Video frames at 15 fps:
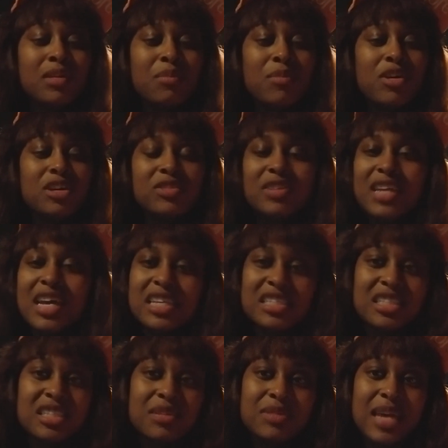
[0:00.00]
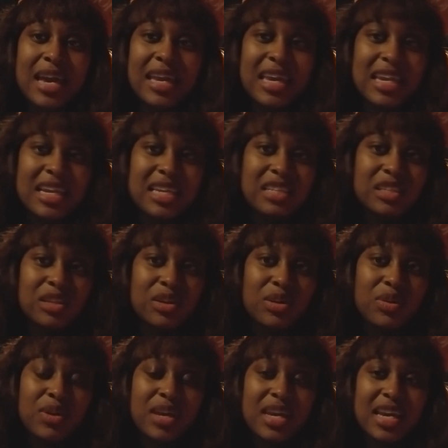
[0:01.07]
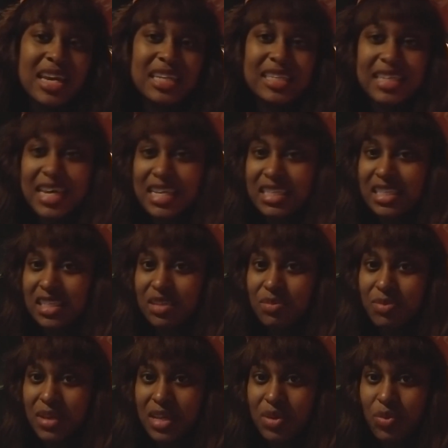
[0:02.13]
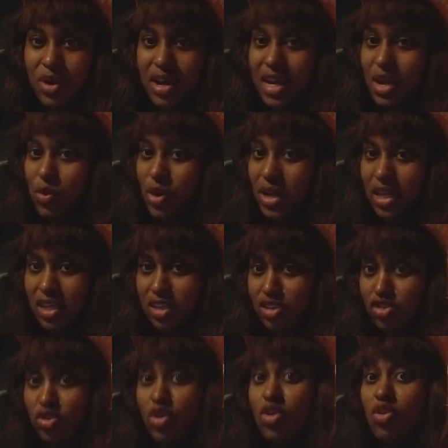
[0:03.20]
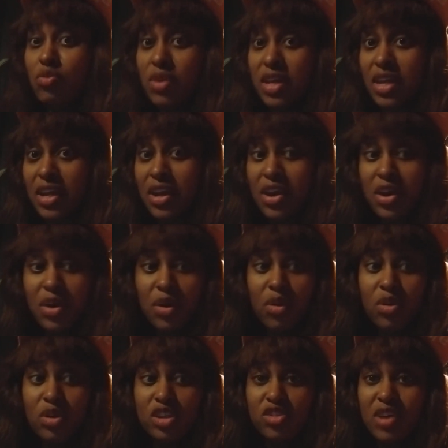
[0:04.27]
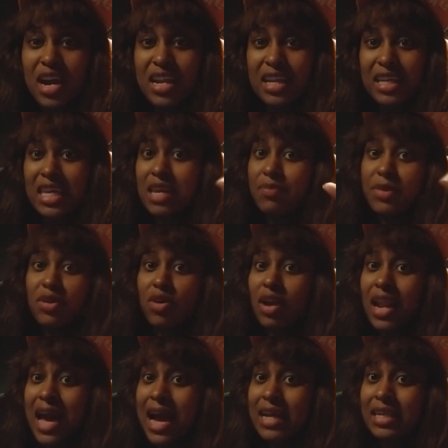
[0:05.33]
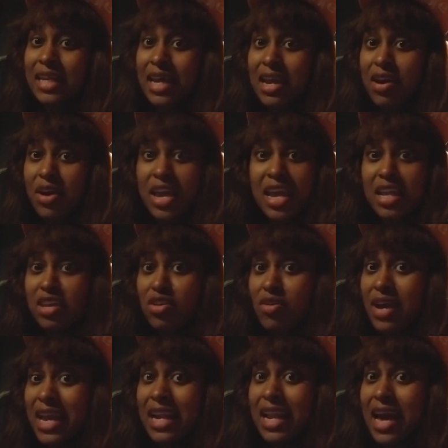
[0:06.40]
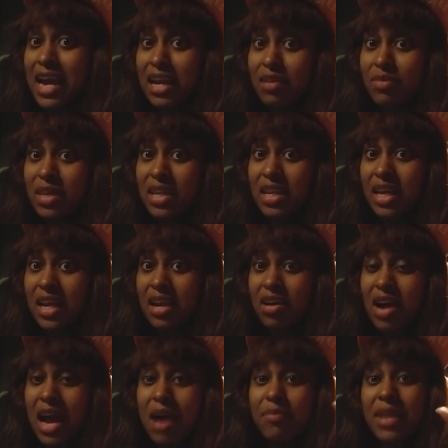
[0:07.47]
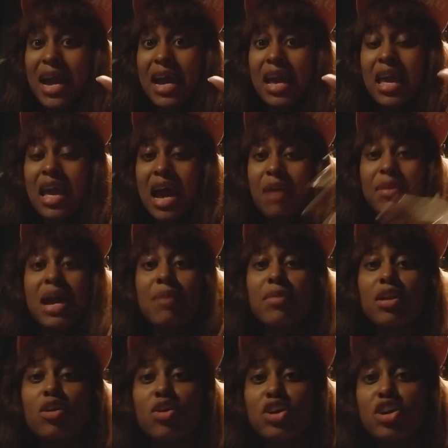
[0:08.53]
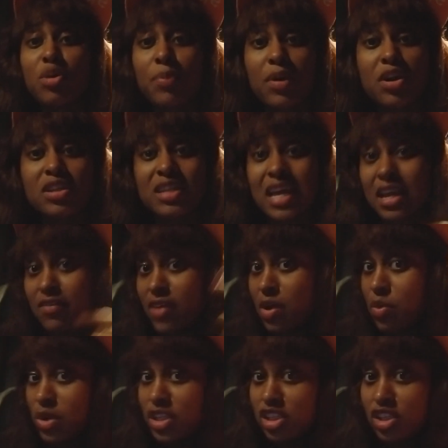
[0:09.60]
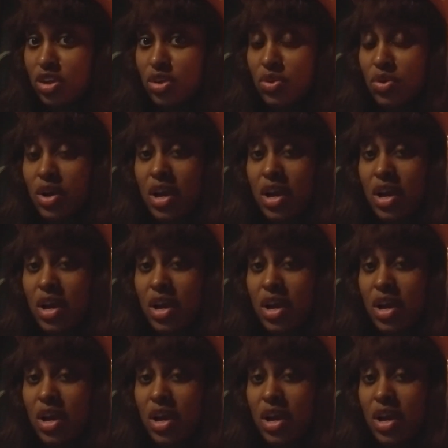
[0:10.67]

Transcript: most relationships I get into, it tends to be where they want to control me or try to keep me on lockdown. And you ain't locking me down. I'm not, I mean, I'm a loyal person. Like, if I'm with you,